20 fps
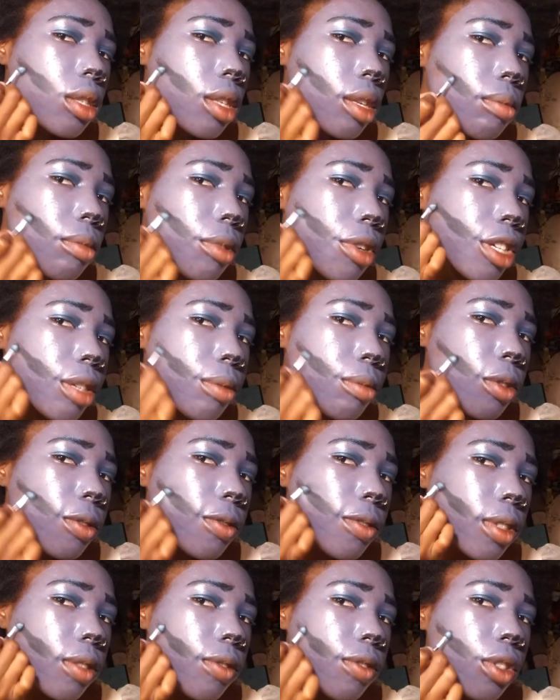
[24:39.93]
Tim Burton
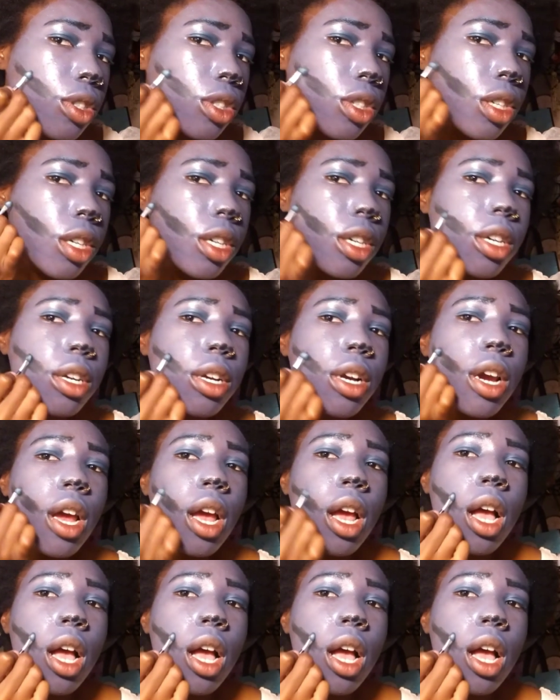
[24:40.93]
movies for sure.